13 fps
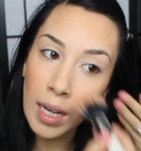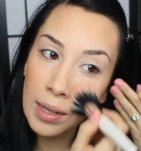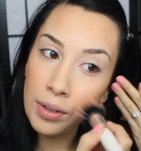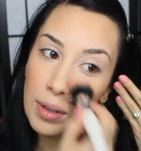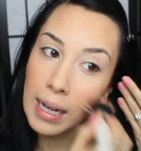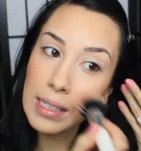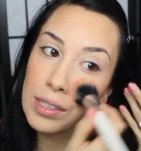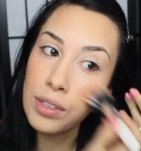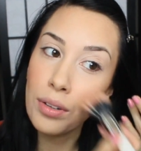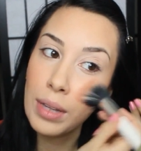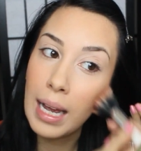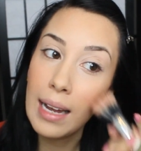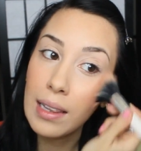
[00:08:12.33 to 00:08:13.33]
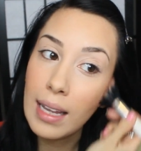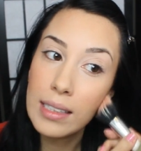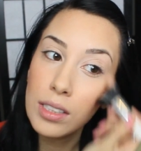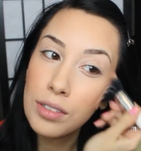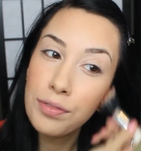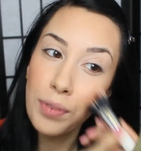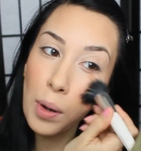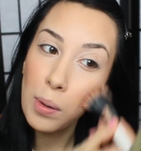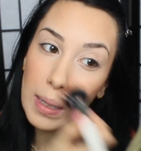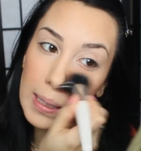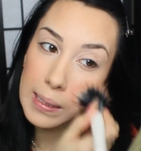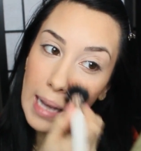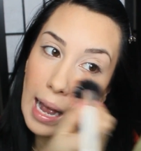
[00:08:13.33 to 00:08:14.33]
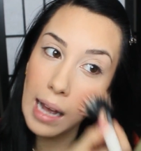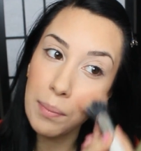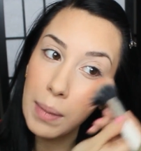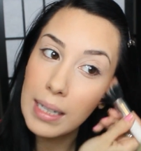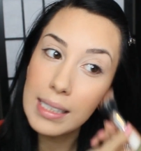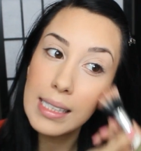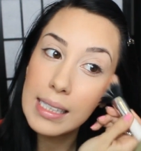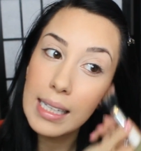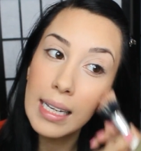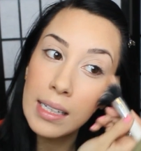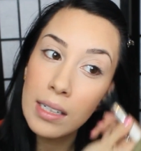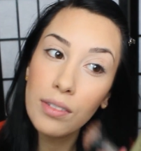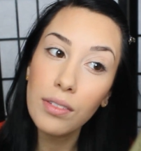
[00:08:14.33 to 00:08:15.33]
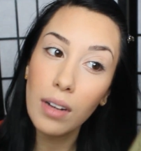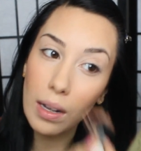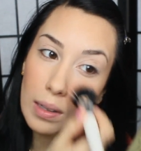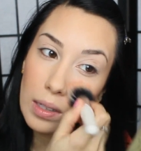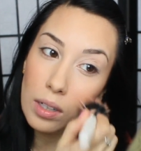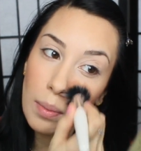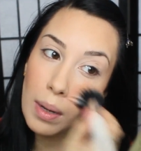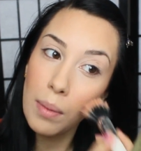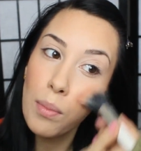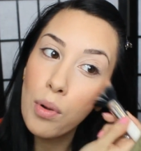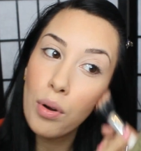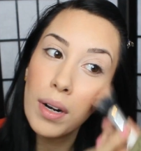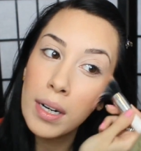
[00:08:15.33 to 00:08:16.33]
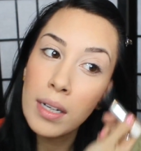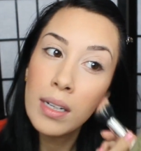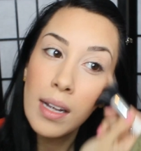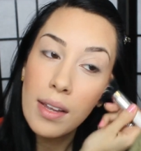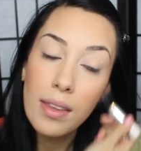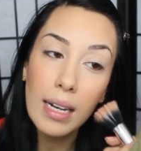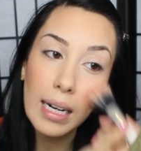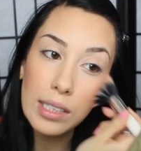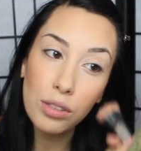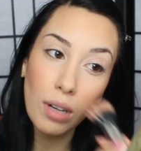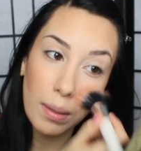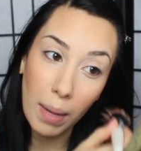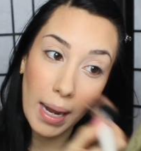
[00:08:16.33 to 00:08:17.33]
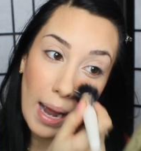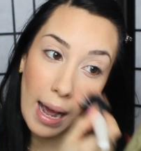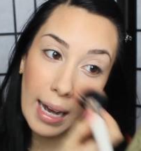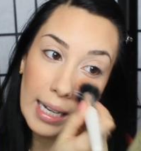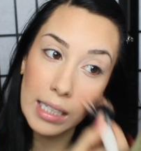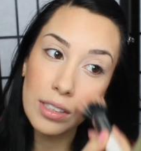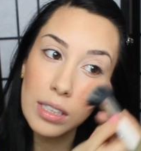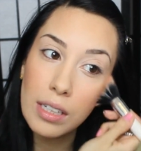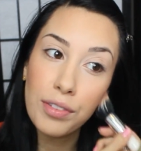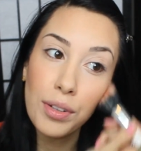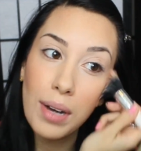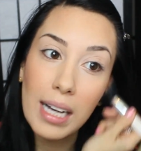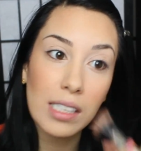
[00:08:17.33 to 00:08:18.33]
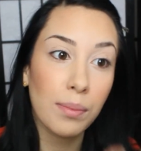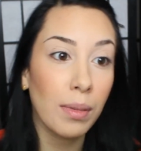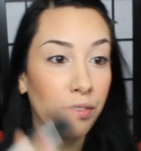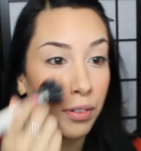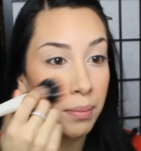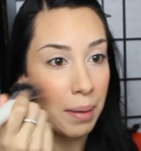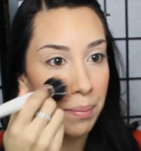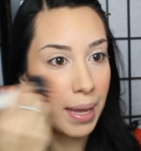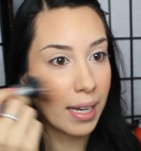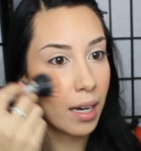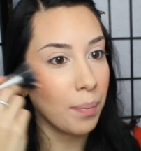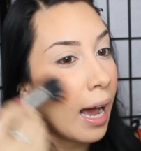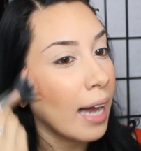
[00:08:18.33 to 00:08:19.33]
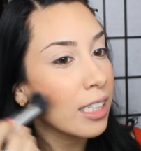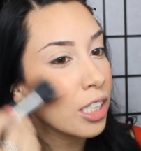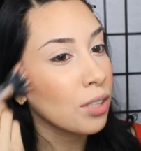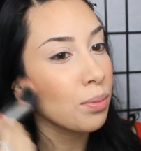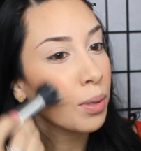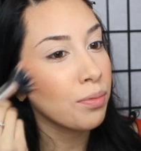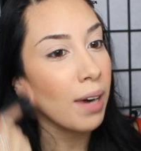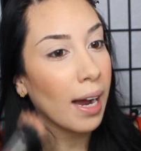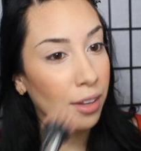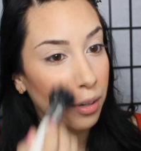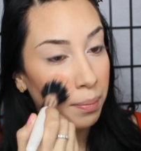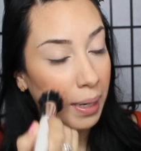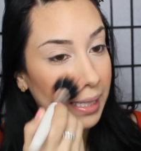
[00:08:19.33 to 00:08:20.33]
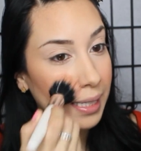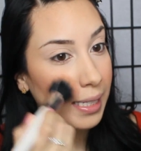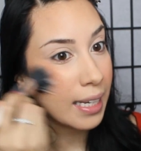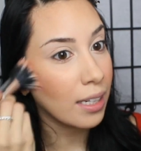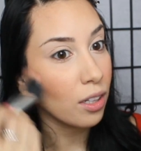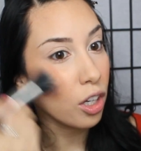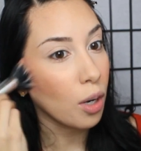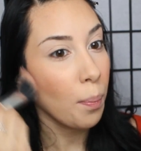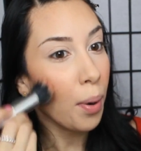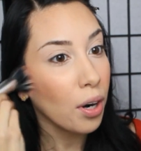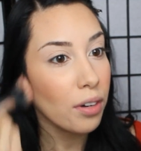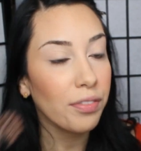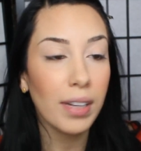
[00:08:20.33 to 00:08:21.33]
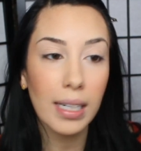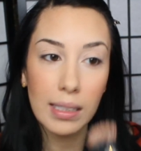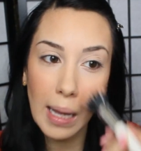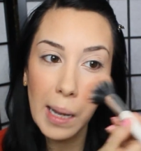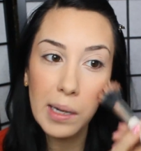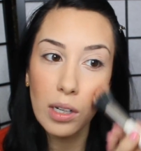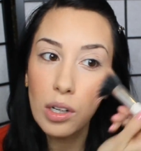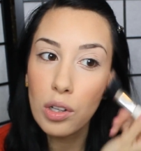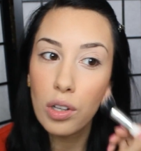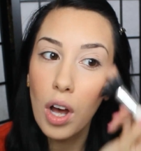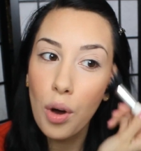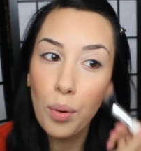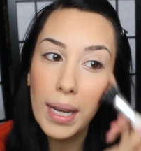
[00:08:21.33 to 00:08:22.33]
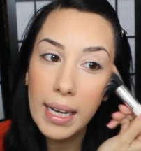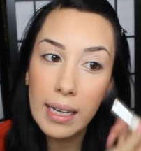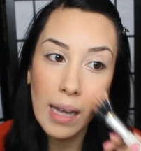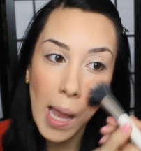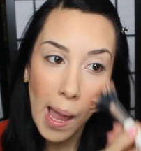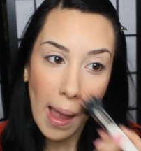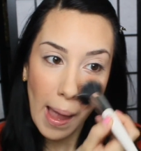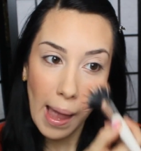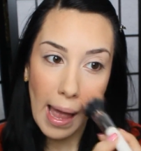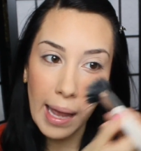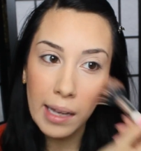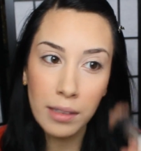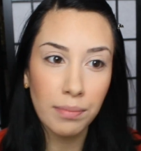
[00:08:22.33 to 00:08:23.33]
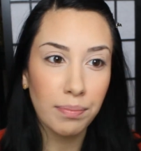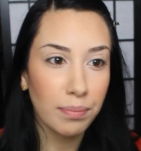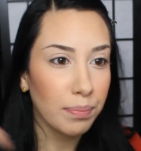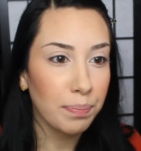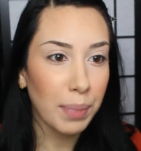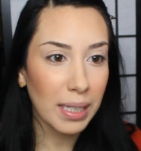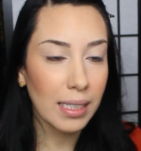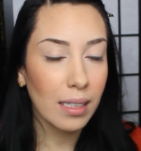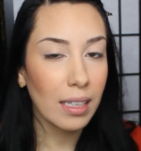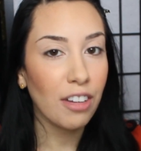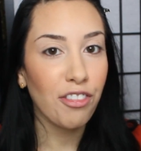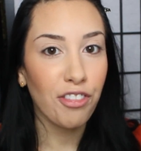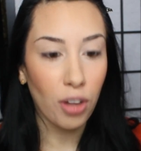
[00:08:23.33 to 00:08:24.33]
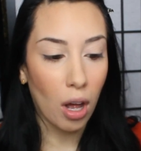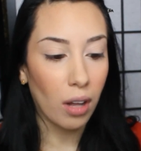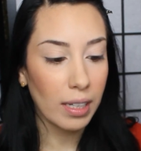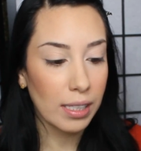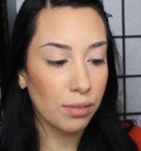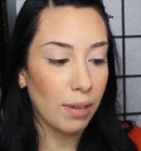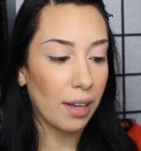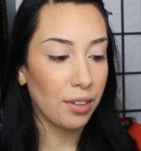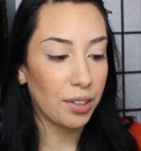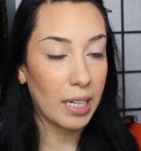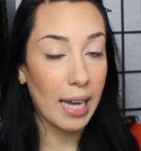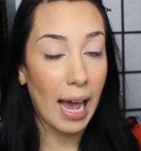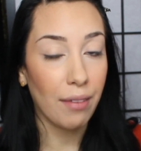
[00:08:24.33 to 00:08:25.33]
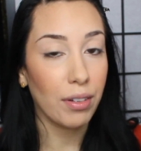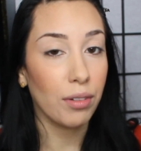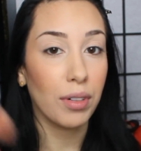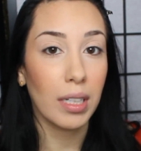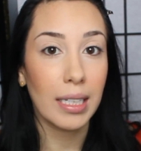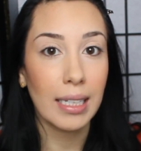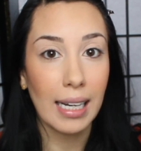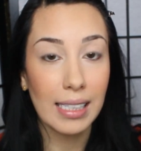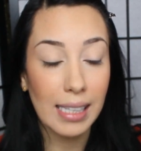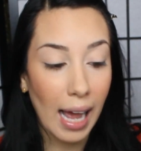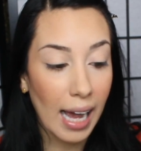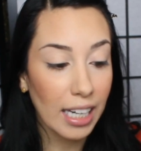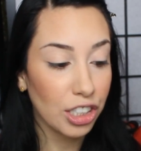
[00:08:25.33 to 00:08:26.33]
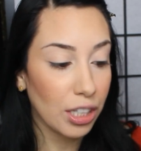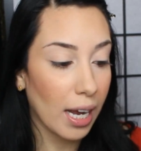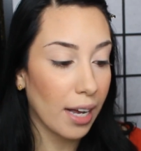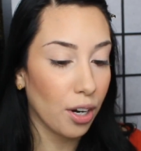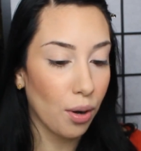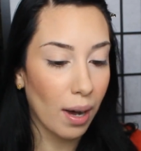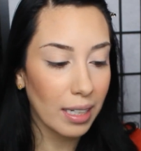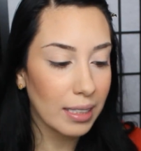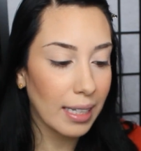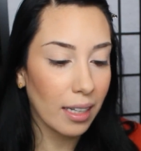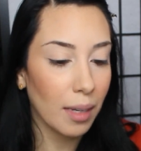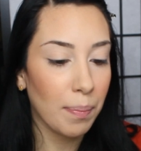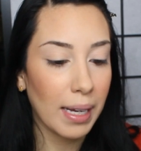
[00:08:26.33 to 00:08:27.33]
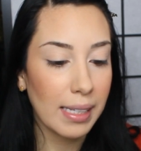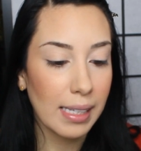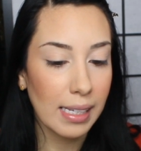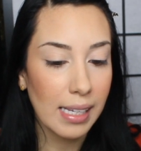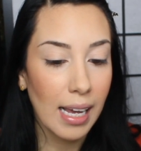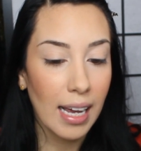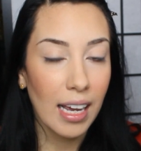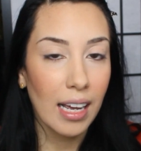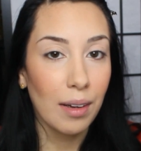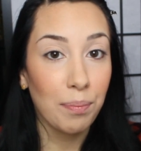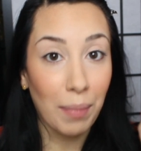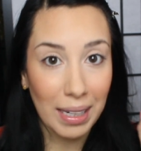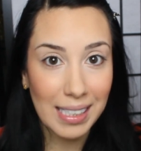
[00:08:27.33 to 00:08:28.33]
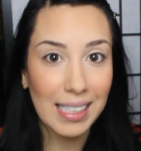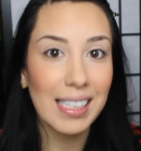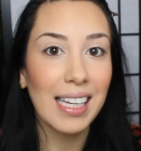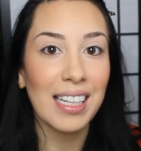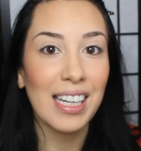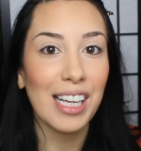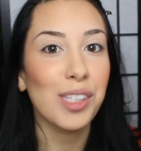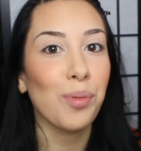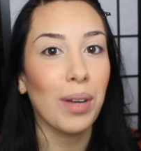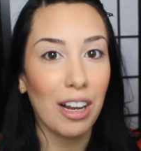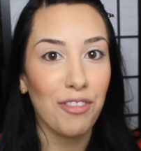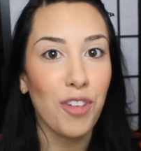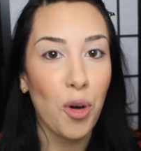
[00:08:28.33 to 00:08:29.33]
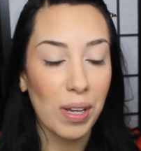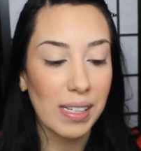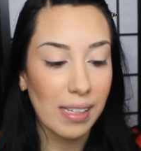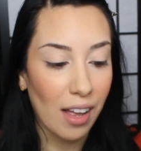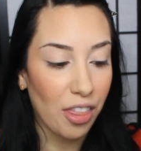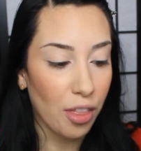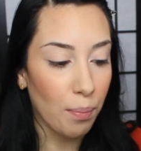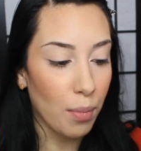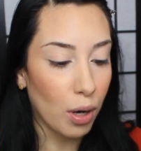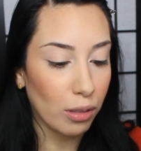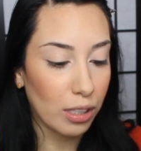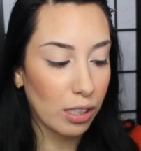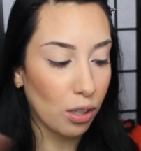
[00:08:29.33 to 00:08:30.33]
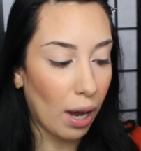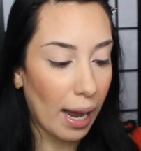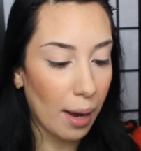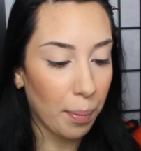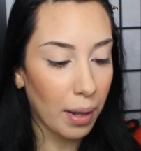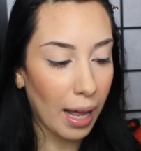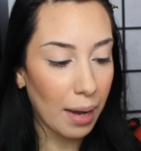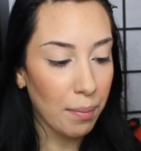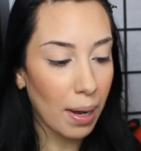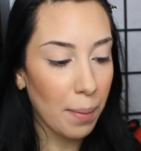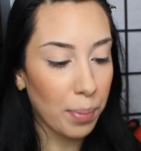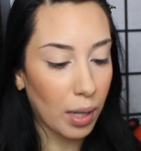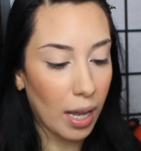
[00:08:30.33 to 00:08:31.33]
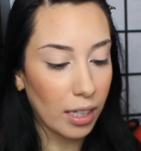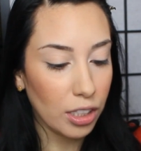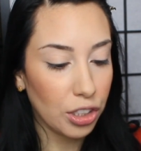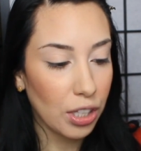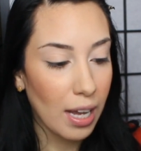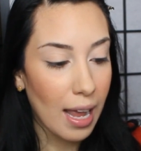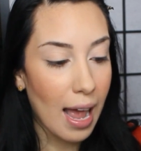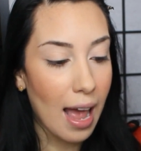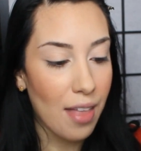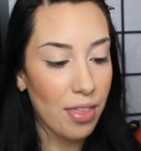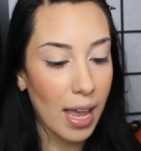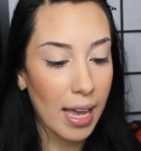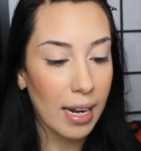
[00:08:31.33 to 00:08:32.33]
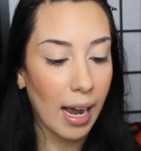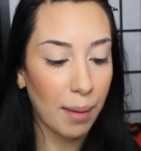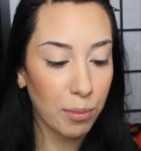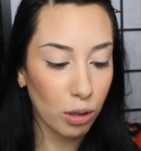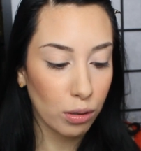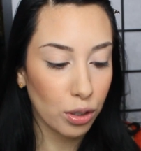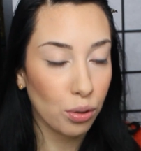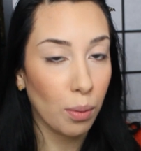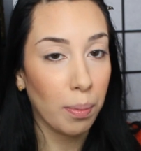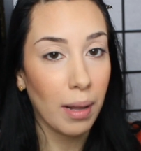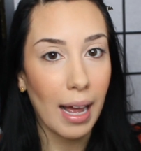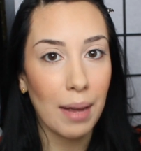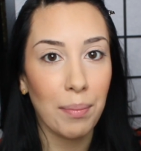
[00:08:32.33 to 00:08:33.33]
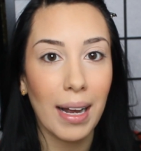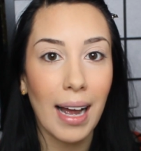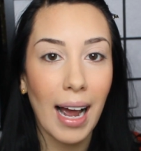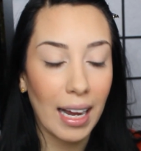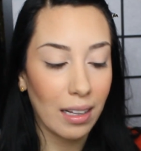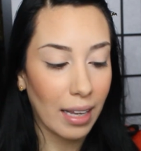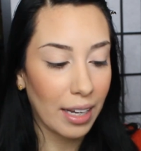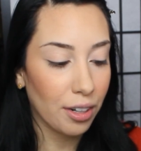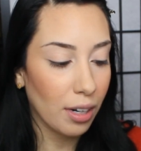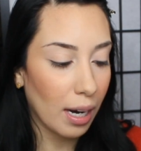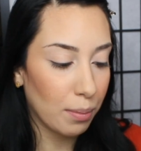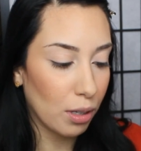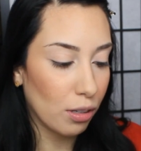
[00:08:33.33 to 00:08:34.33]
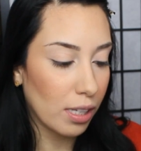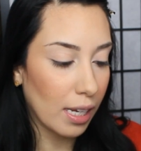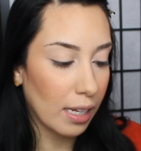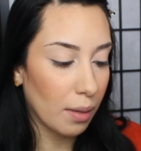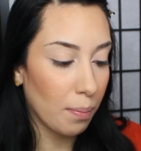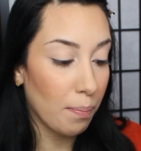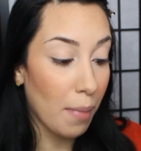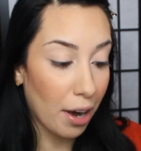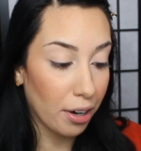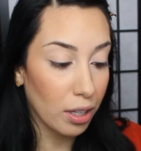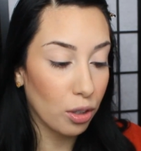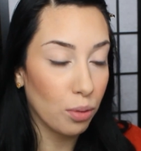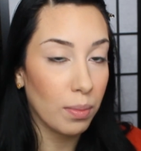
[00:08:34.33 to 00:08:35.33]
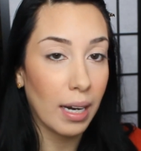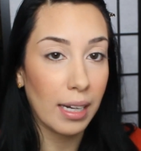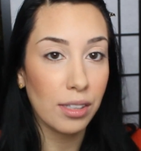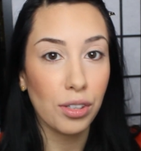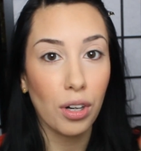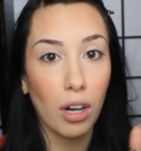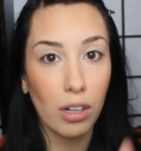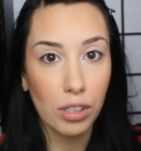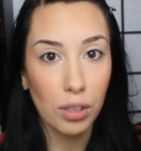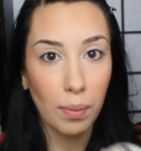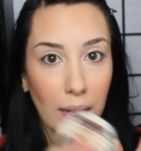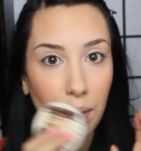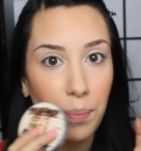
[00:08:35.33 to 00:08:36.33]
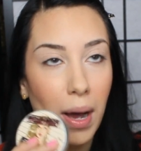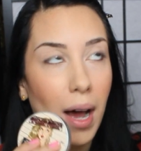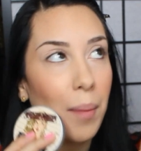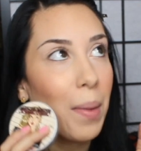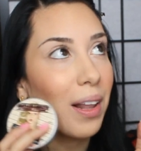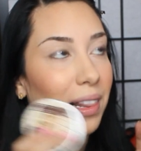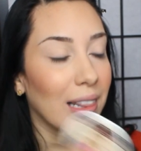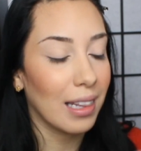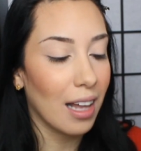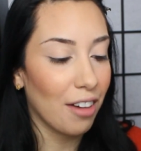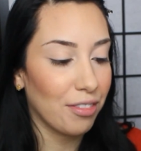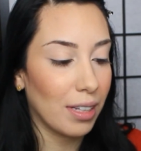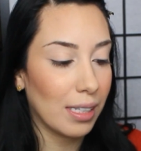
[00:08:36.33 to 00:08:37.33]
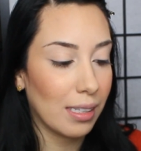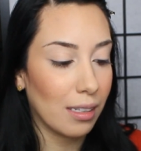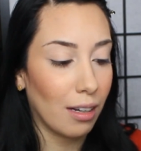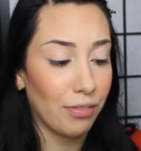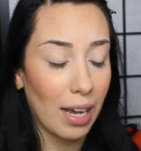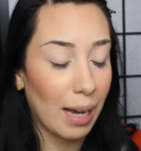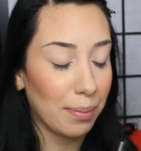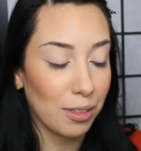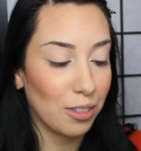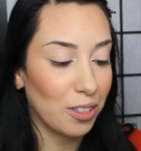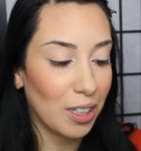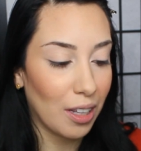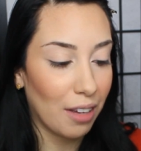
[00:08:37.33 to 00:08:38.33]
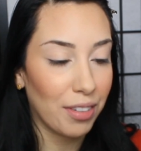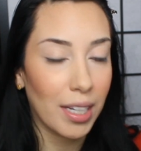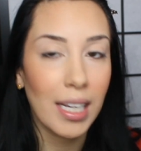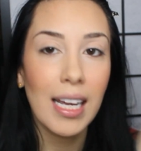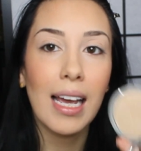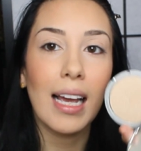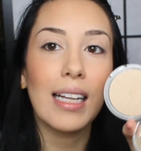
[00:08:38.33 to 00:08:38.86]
And you guys know that I like to focus on my skin a little bit more than I do on my eyes. If you ask me for my makeup, I just would rather my skin look perfect and glowing and basically flawless rather than having really nice eyeshadow. On a daily basis, my skin is what I focus on the most. So I apply my blush, and then I'm going to apply my highlighter. I'm using the Mary Luminizer, also by The Balm. Love this stuff, absolutely love it.